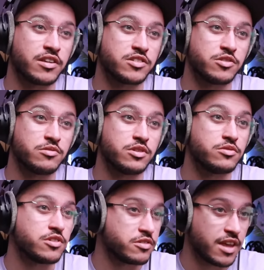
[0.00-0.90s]
to
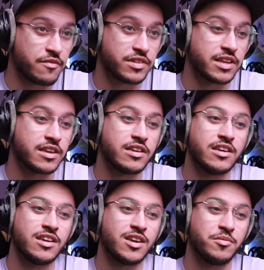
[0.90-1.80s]
use those heavily.
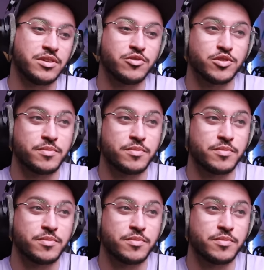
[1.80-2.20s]
We talked